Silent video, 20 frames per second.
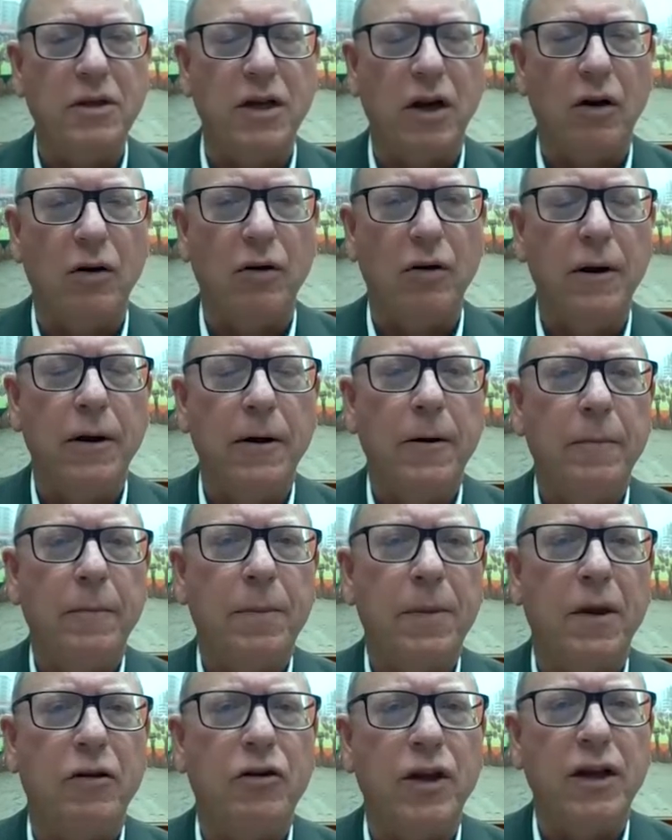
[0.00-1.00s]
So
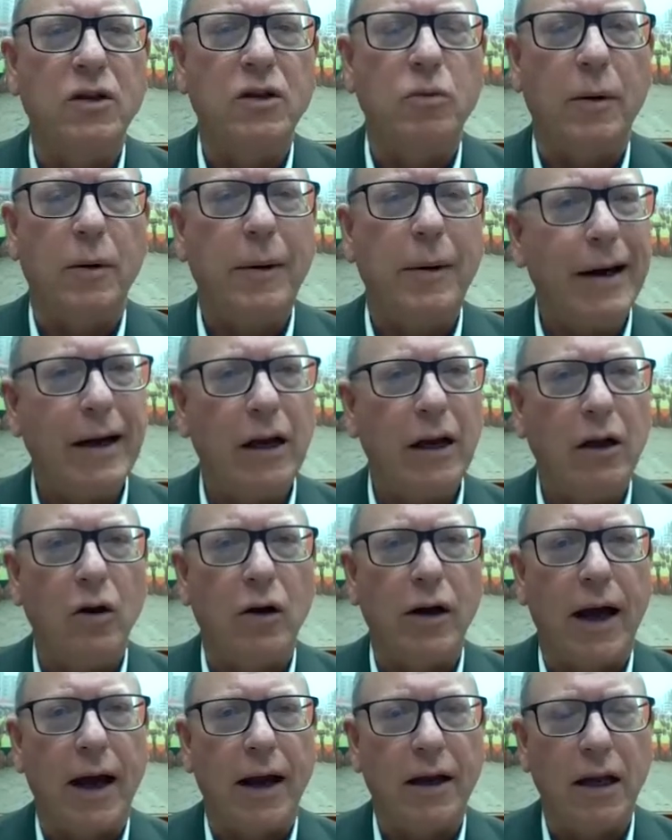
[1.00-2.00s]
the things we really
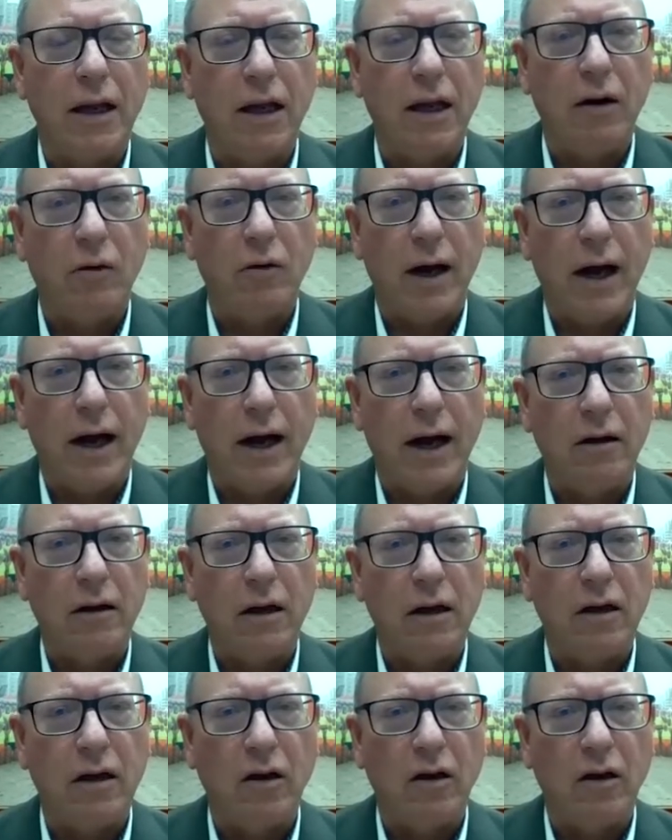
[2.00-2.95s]
look at here are